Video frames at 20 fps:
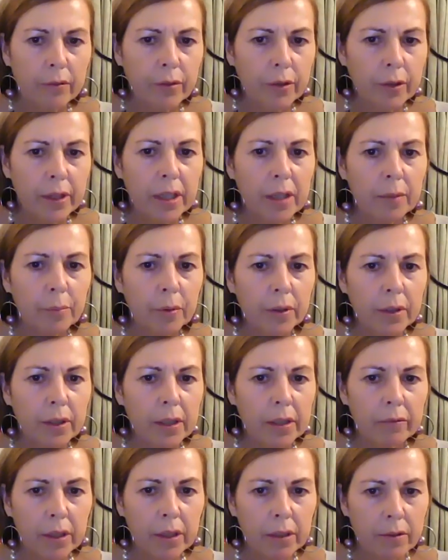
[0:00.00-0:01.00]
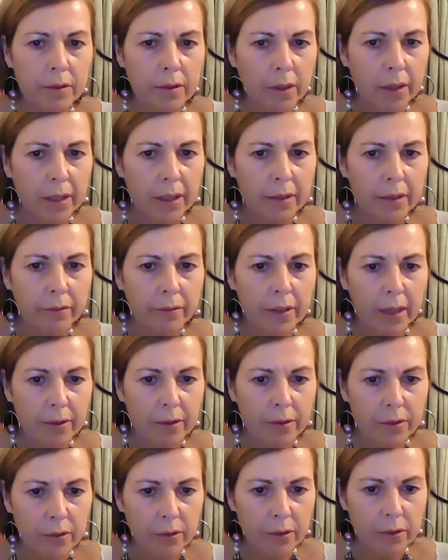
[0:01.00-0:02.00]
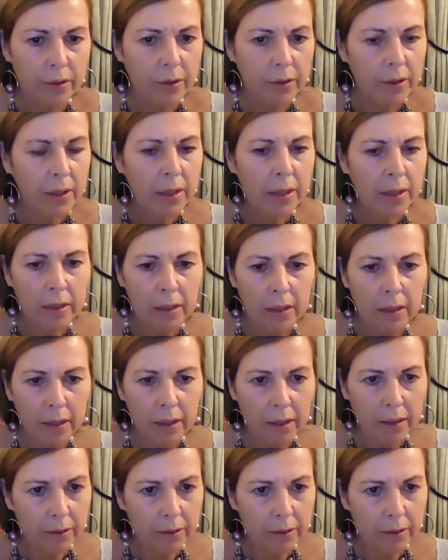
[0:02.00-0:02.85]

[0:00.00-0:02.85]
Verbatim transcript: for anybody even outside of cancer, yeah,